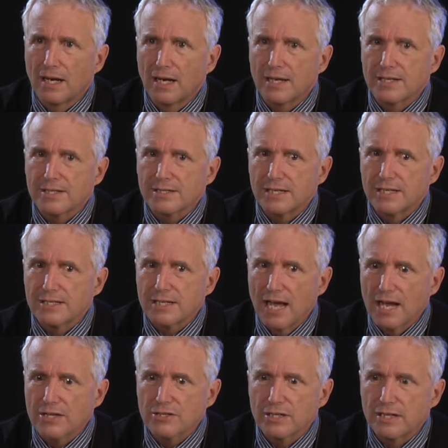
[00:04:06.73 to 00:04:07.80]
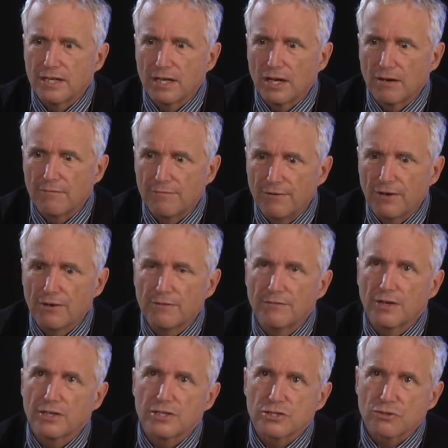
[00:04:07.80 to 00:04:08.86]
It's actually a very,
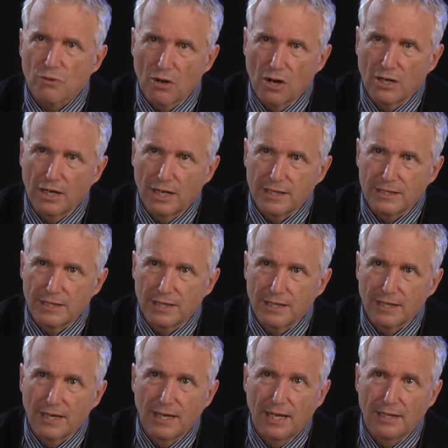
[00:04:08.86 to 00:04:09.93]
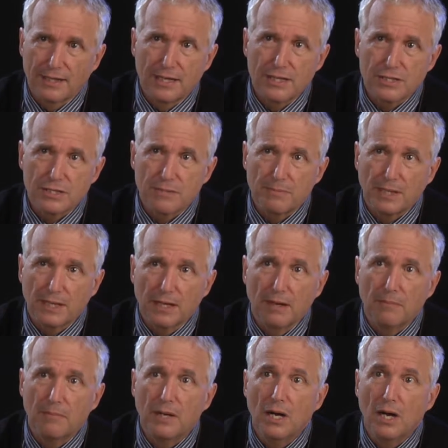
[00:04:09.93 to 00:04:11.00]
very strong idea and needs to
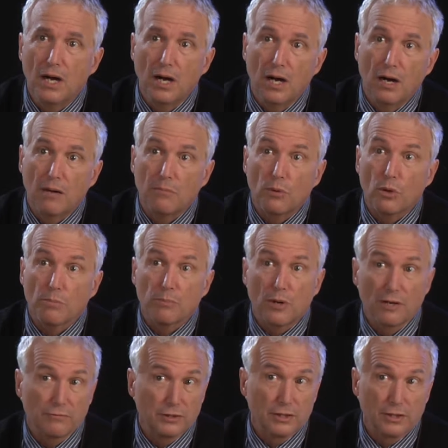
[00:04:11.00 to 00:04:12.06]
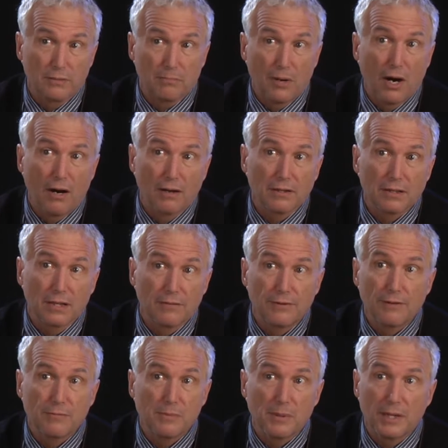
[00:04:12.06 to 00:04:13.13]
become a more prevalent part of
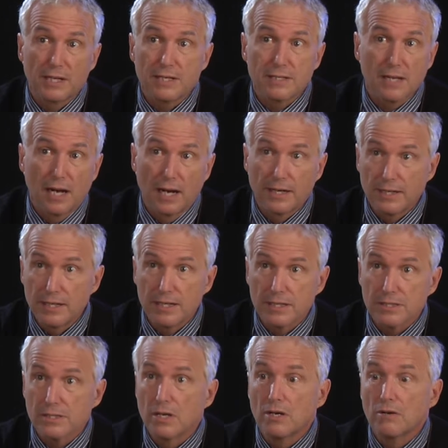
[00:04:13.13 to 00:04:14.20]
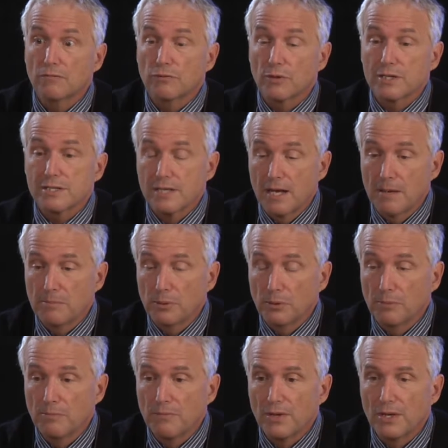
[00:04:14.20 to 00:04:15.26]
everybody's ideas. For
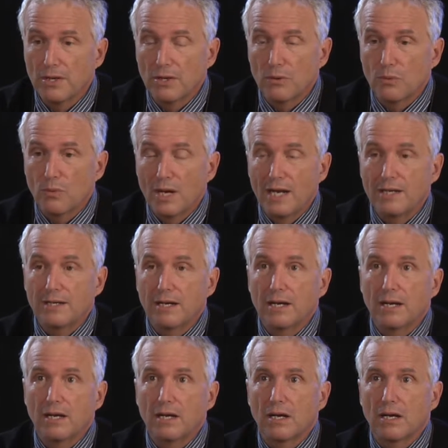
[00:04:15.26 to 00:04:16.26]
example, when